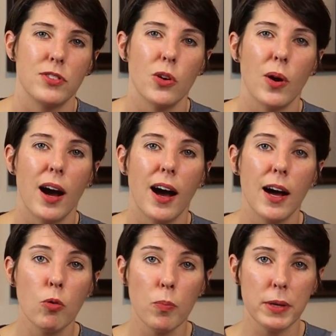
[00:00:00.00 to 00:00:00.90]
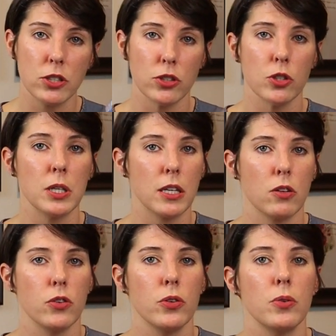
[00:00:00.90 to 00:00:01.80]
so I will be sure to
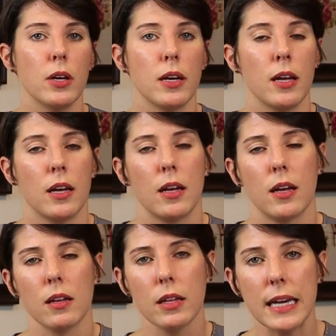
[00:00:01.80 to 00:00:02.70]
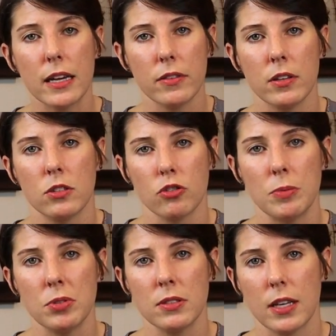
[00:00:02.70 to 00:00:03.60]
include a link in the
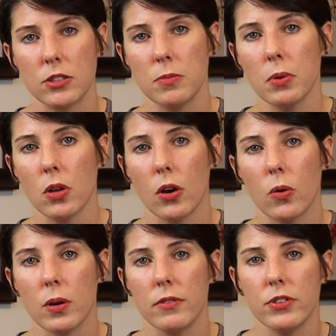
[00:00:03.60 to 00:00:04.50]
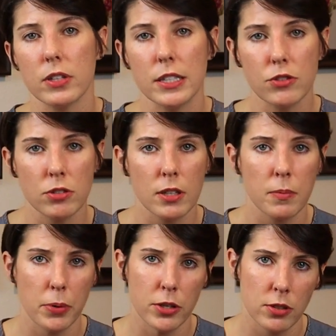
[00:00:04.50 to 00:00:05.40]
description section below if you're interested
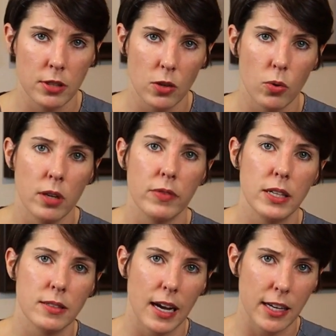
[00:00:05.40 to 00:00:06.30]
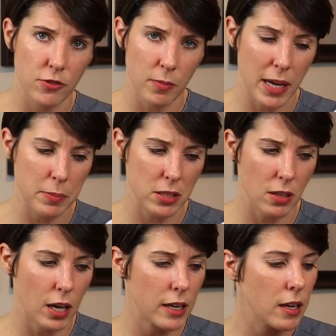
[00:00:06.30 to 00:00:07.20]
in purchasing one of these guys from
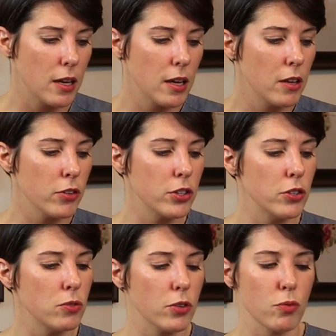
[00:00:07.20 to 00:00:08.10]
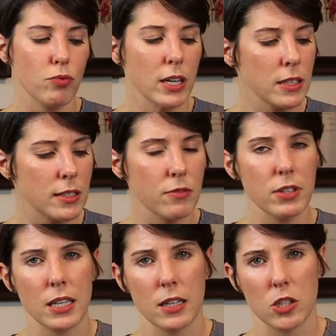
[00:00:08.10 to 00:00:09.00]
Amazon. They're
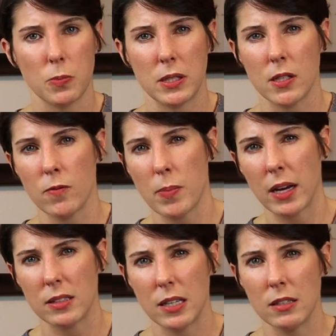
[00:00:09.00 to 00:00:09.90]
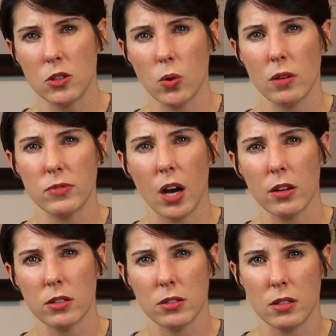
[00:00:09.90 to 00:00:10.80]
relatively inexpensive, about $10 to
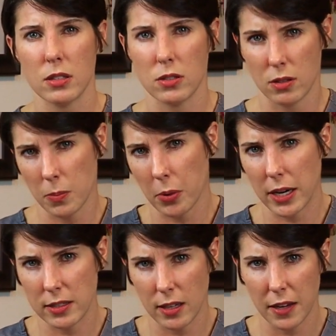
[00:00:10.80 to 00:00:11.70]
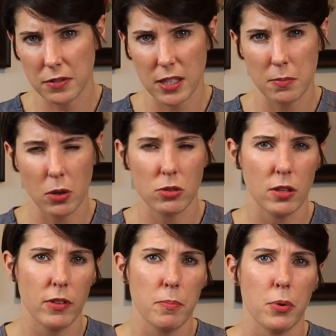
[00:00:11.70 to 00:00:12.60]
$12 is the price that I've seen most
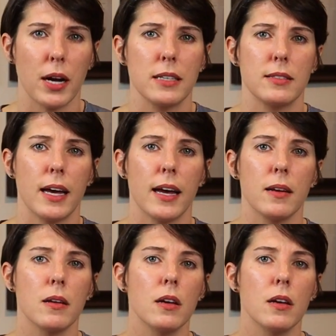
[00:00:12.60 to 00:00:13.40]
of them priced at.